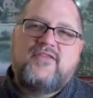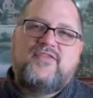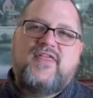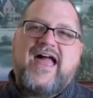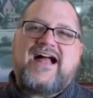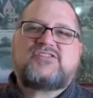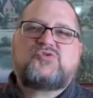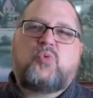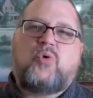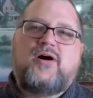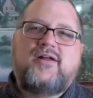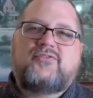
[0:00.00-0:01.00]
That's
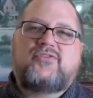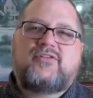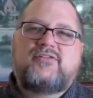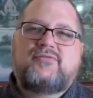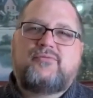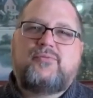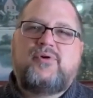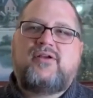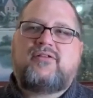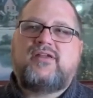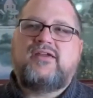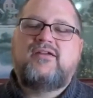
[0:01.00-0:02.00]
what
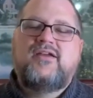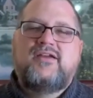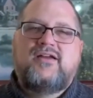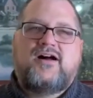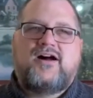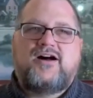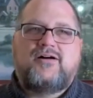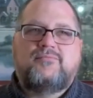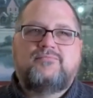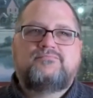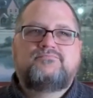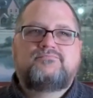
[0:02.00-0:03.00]
really
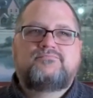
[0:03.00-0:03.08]
um,